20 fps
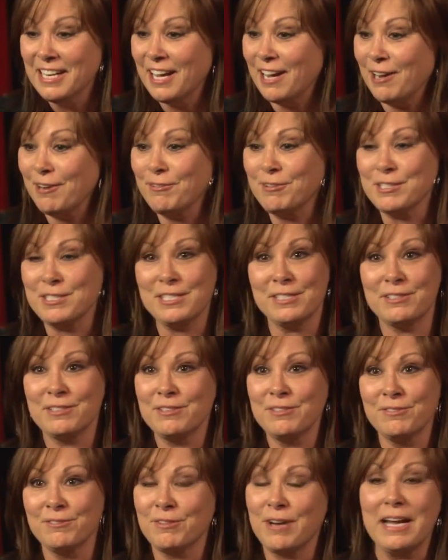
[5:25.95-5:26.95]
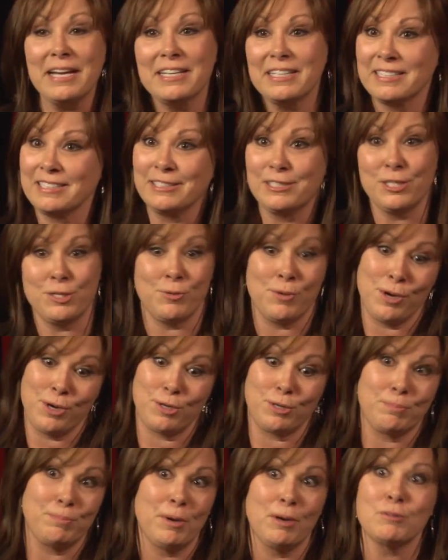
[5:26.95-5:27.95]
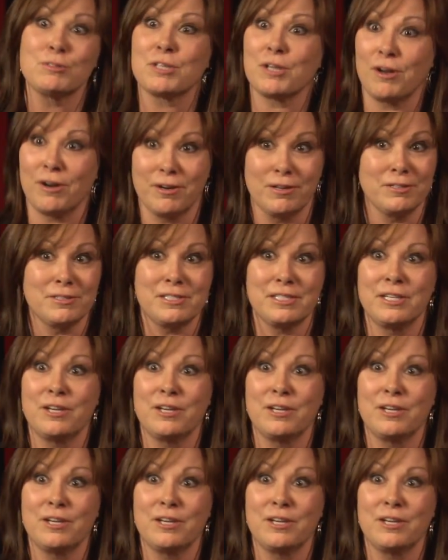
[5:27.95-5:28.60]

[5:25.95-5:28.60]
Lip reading: I was writing 200 postcards,